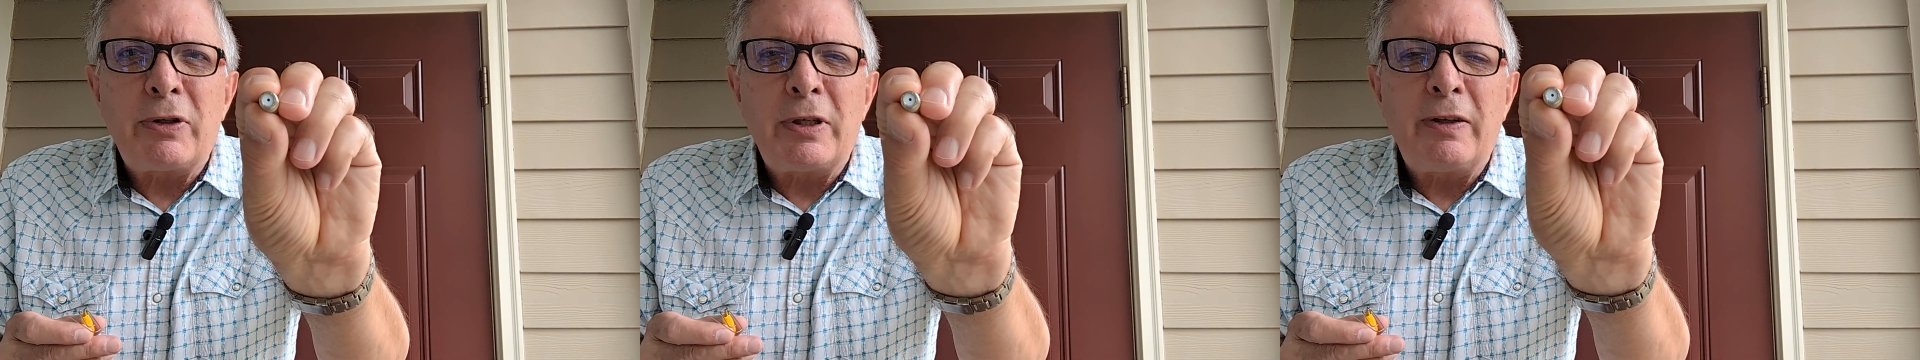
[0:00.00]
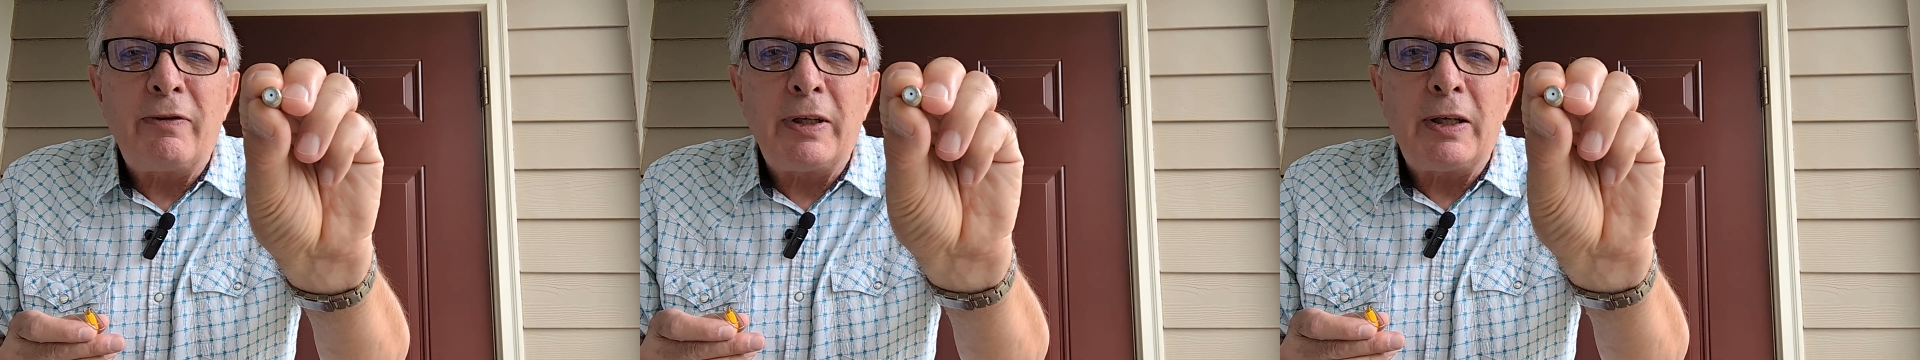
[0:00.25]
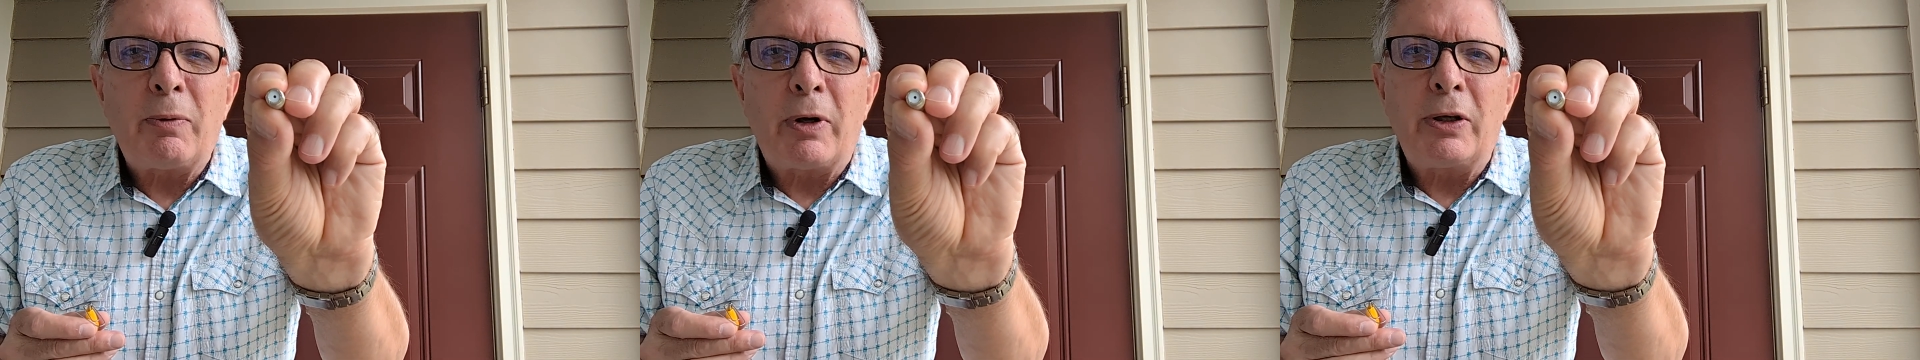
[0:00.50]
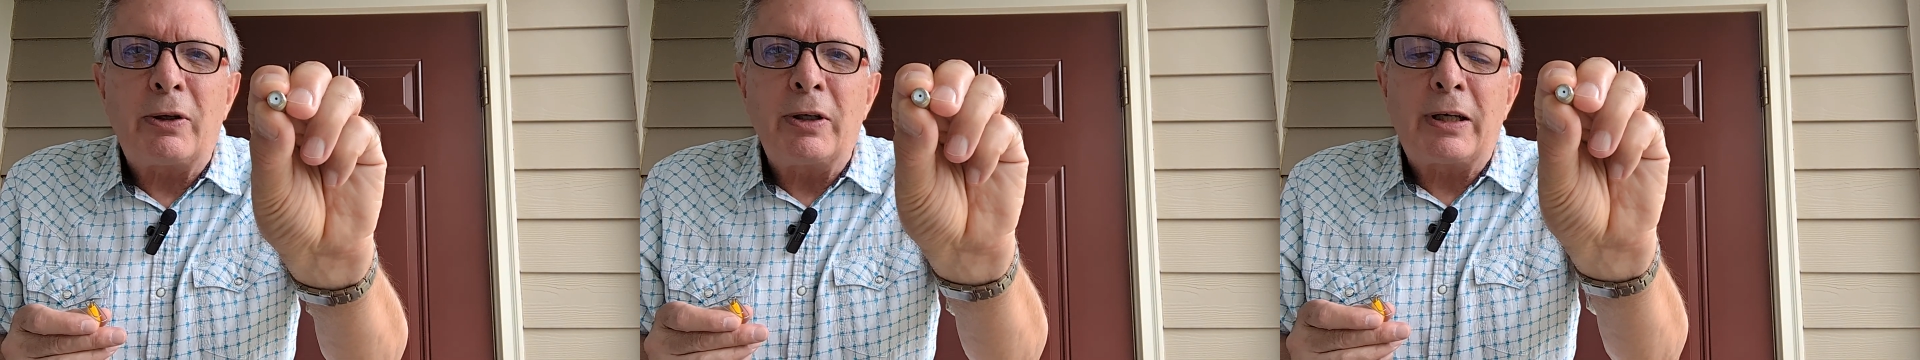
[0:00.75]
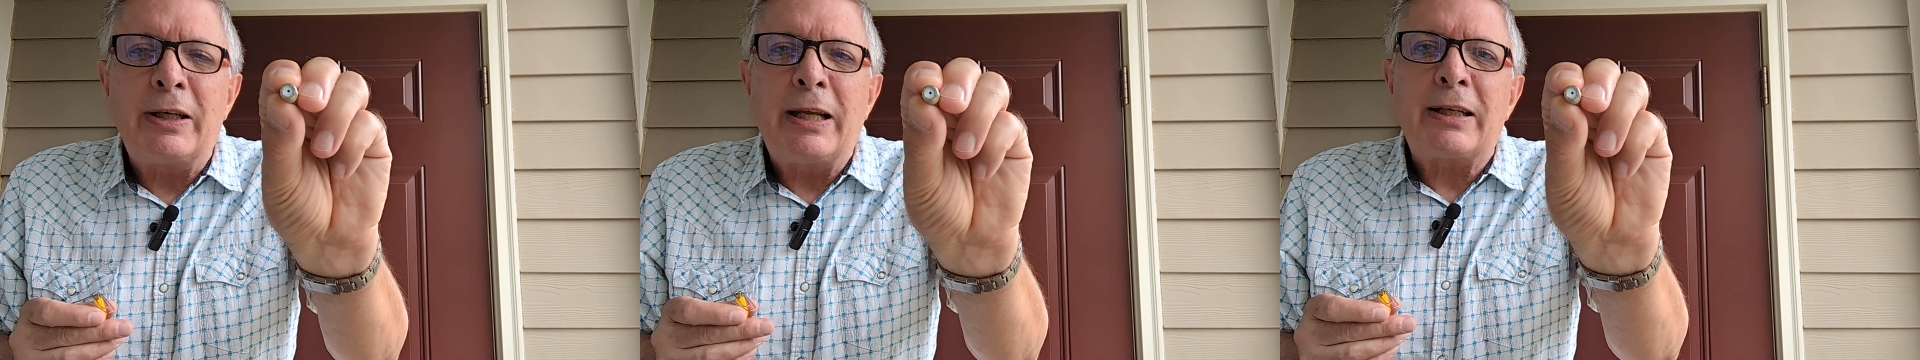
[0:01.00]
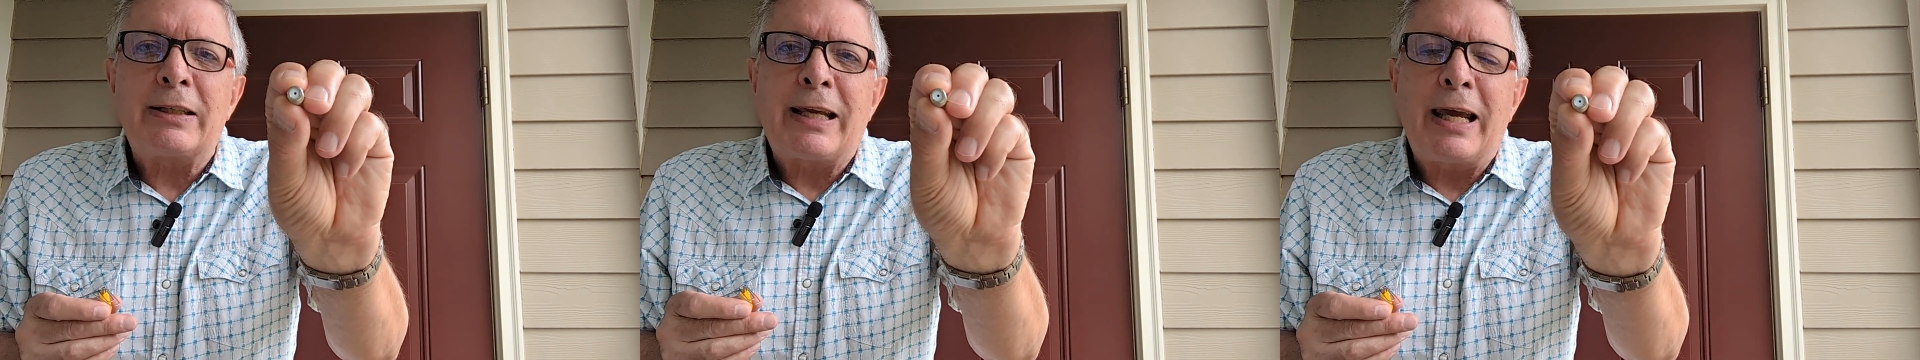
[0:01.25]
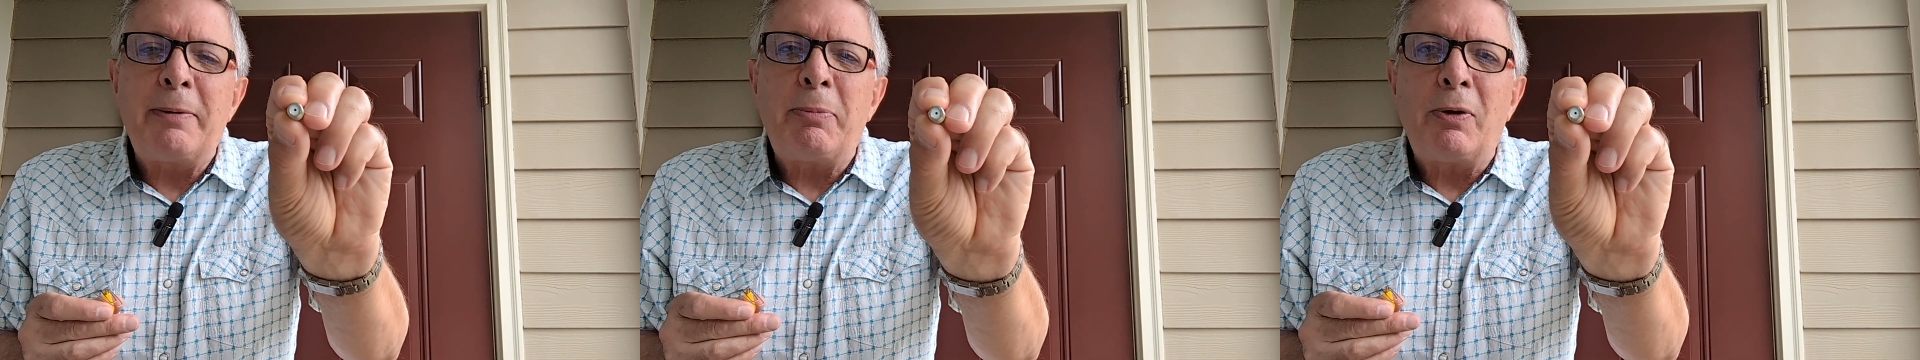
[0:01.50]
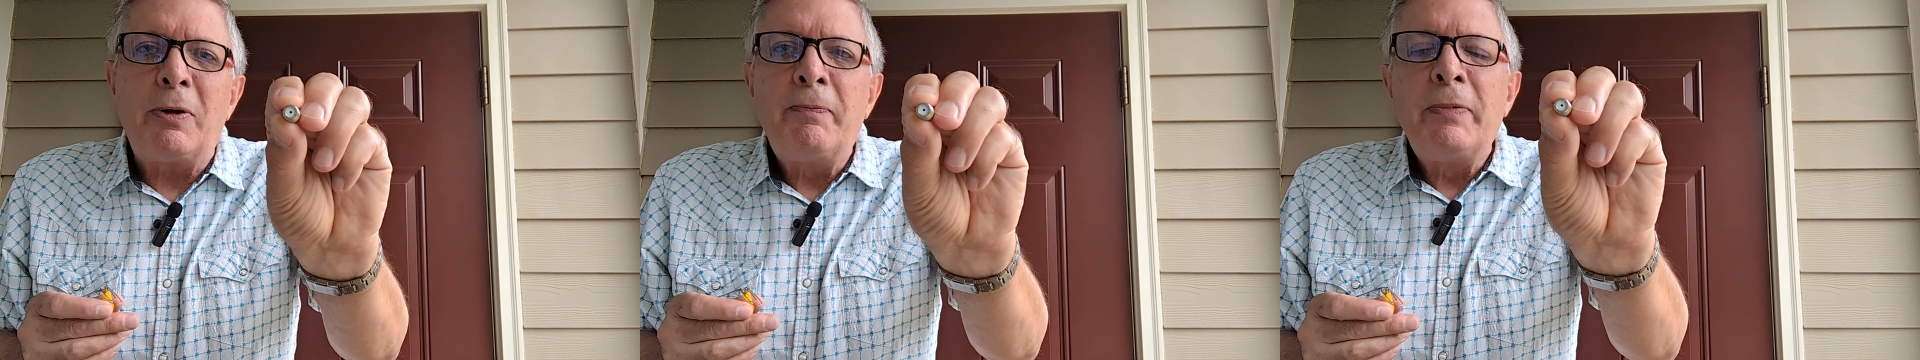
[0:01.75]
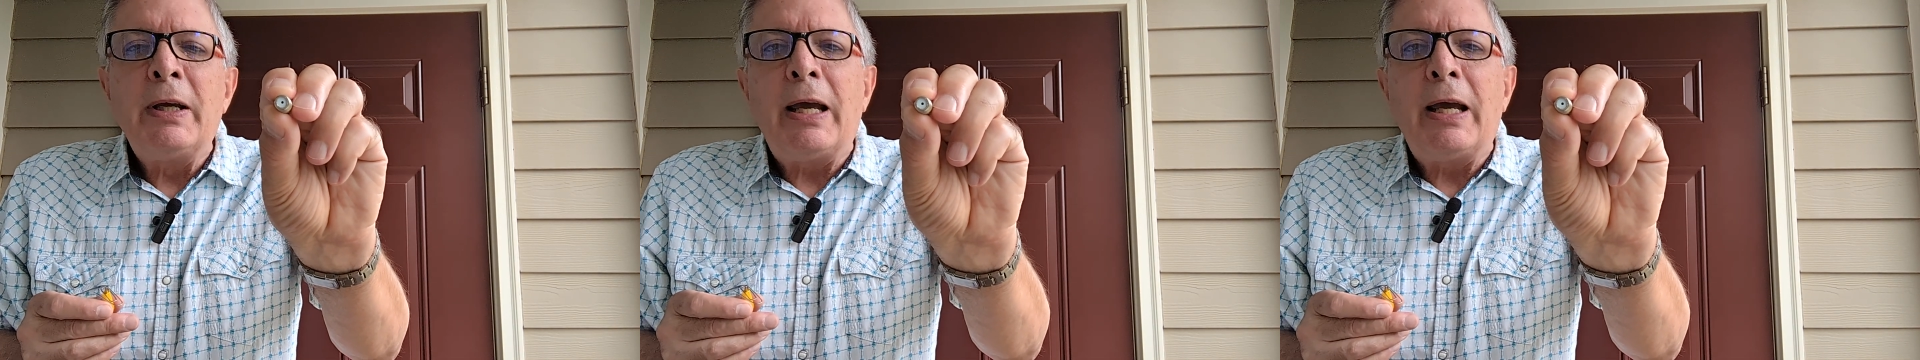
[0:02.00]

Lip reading: TV where you can connect cable